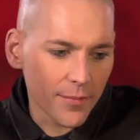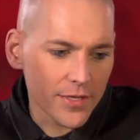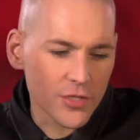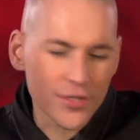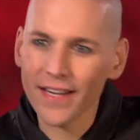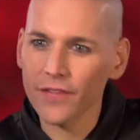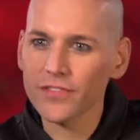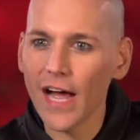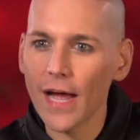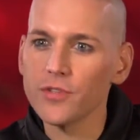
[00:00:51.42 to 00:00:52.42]
do you get
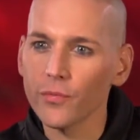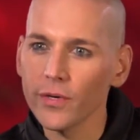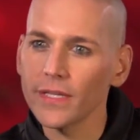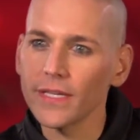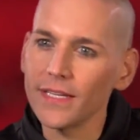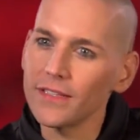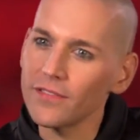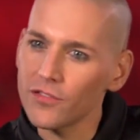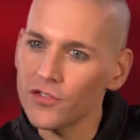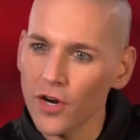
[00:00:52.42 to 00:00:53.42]
enough time to really
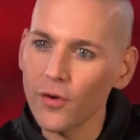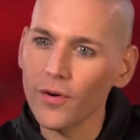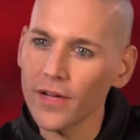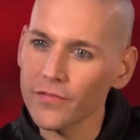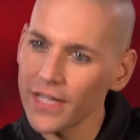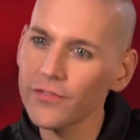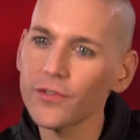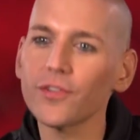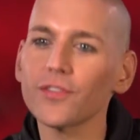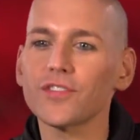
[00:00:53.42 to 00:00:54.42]
show enough
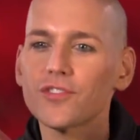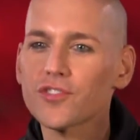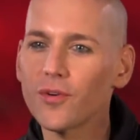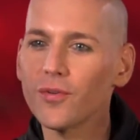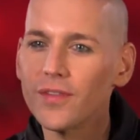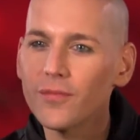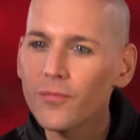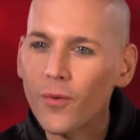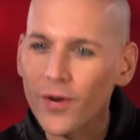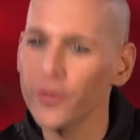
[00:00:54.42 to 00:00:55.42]
levels to show
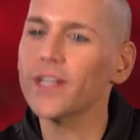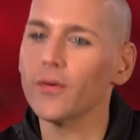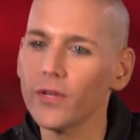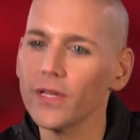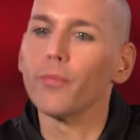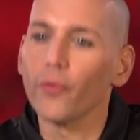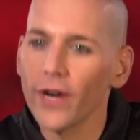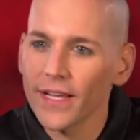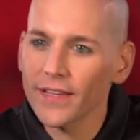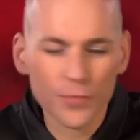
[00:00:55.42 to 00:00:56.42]
what you can really bring?